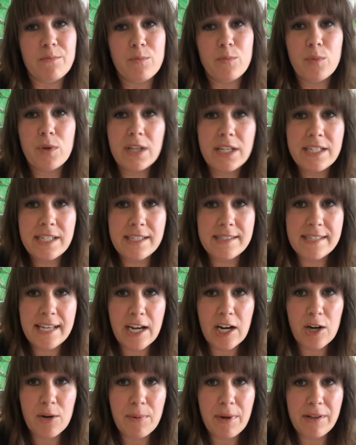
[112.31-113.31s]
really does
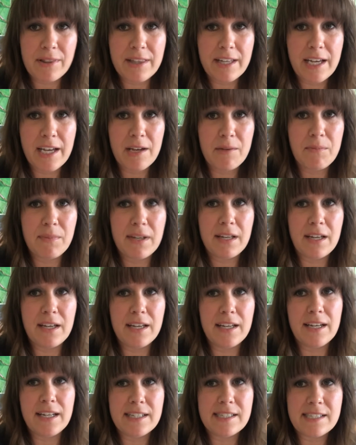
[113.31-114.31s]
care about them
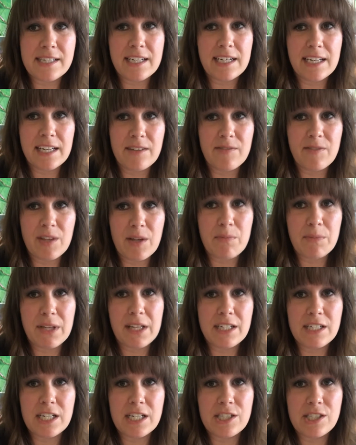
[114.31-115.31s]
and is going to give them
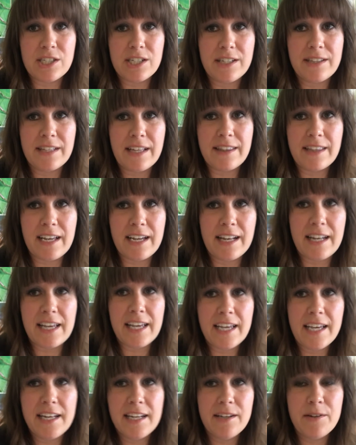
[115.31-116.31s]
the attention that they
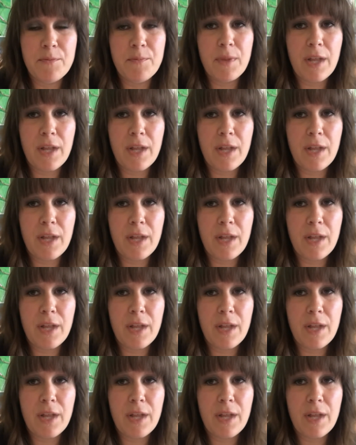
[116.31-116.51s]
need.